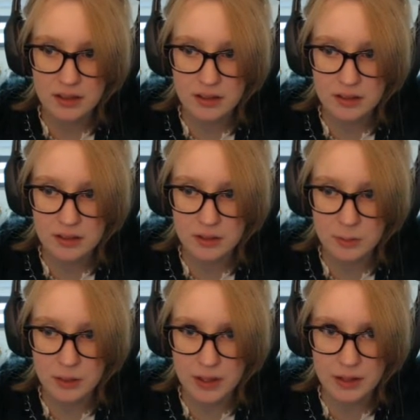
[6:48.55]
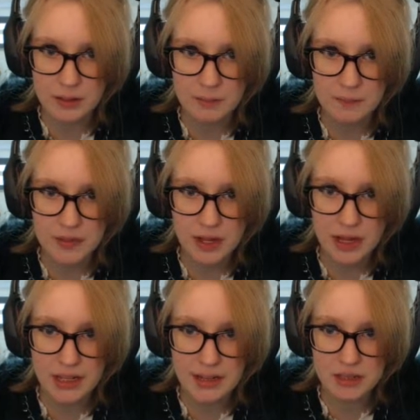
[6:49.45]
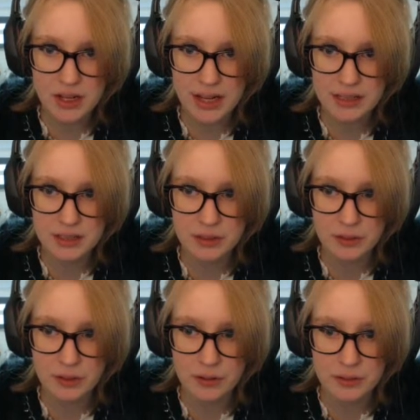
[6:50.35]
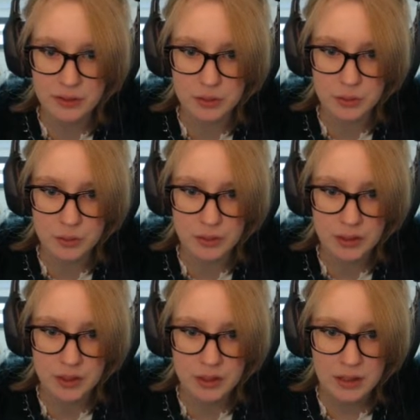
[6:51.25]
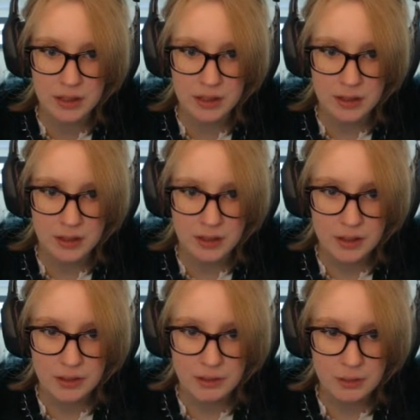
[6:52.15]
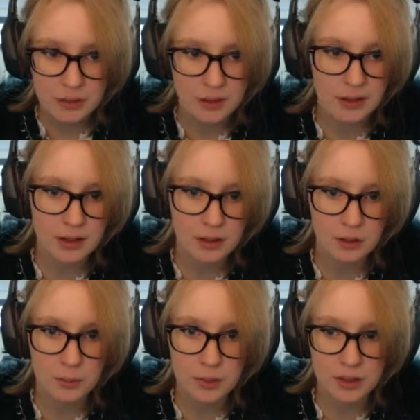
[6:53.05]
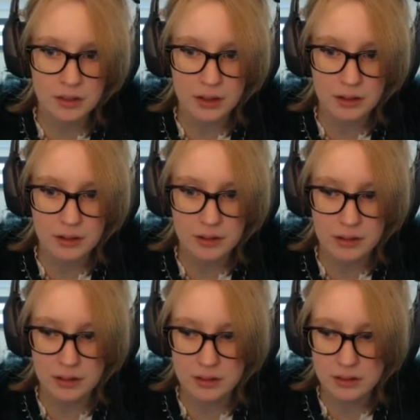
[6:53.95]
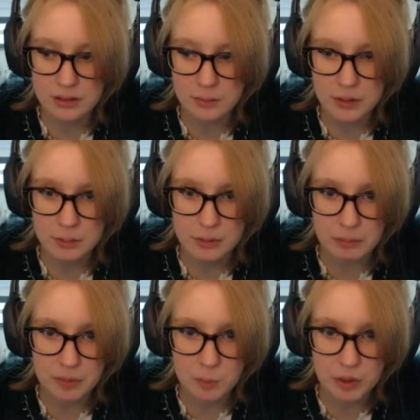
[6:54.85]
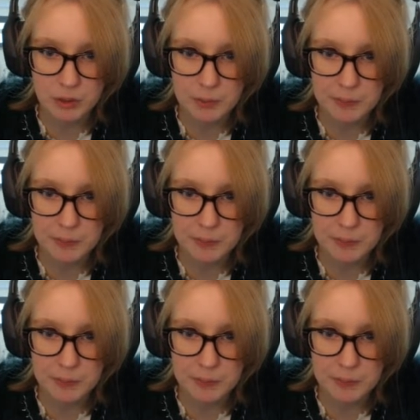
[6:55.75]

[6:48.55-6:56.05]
It's too bad. Hey, get your hands off the office door. don't think I can do much like this. the pill.